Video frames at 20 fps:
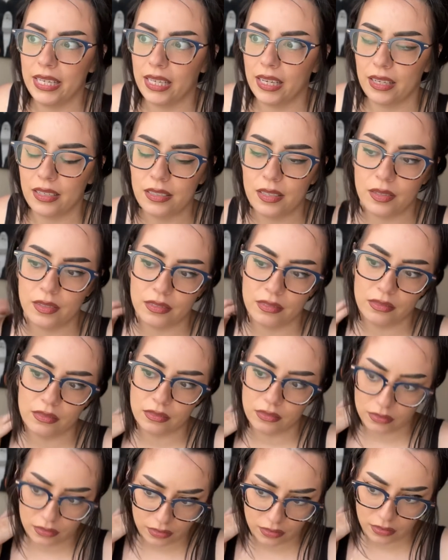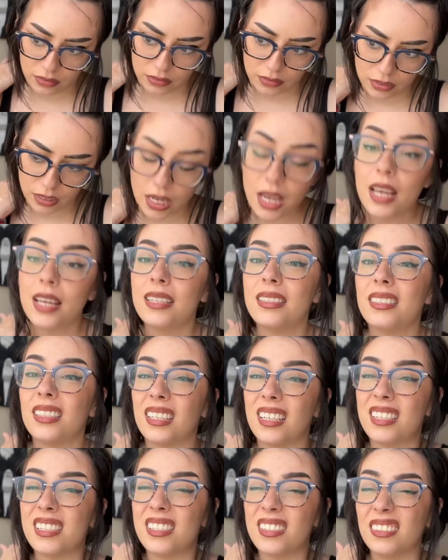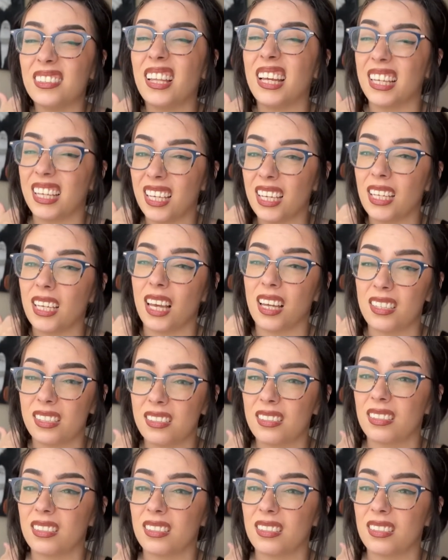Yes. Did I still like it? Yes.